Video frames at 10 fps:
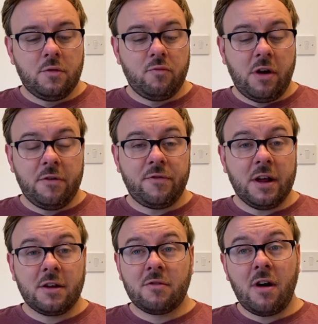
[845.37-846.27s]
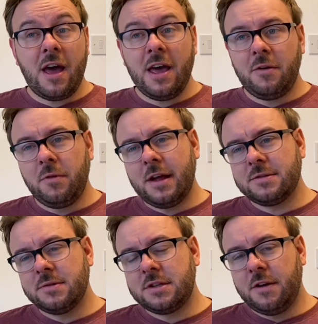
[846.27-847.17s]
rail freight grey and all that
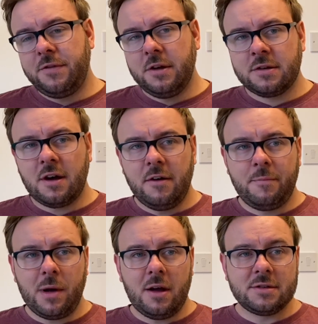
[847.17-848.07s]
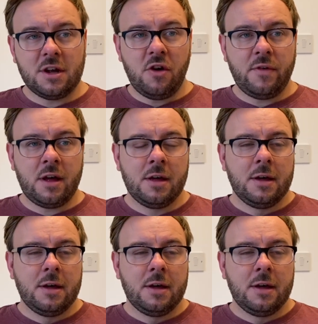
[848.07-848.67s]
sort of stuff that has kind of passed over,